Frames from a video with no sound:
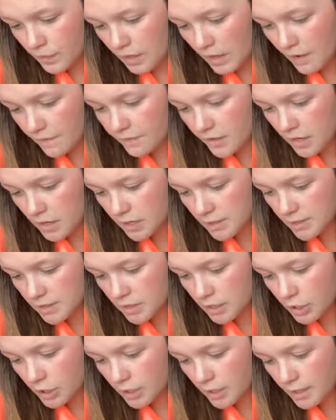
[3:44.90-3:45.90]
if they
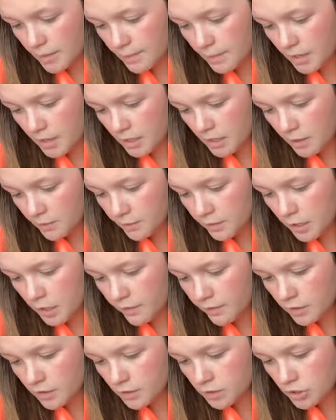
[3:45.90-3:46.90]
consider it medium
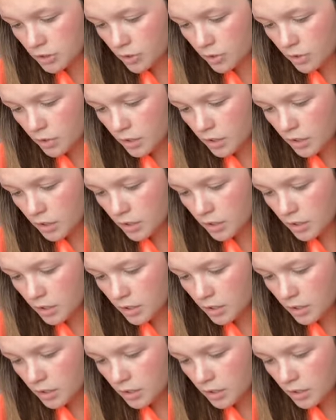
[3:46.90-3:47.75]
coverage or